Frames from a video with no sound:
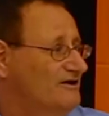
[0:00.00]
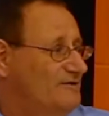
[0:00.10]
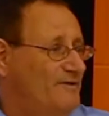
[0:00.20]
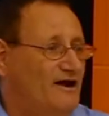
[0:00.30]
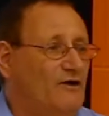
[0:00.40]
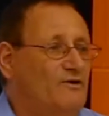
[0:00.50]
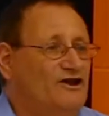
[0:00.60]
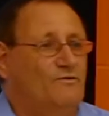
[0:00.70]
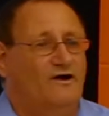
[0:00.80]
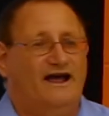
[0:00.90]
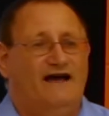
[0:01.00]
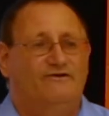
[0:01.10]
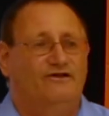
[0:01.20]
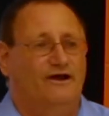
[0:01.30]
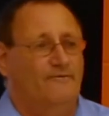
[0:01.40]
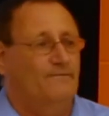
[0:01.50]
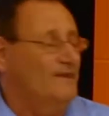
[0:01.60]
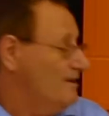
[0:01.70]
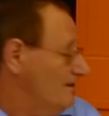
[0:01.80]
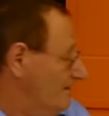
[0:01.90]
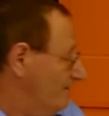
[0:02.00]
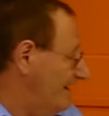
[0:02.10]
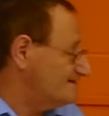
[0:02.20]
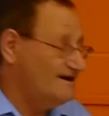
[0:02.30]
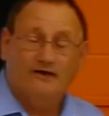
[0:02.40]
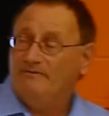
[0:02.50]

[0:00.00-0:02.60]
depending on what you want to have in there. Last thing I'll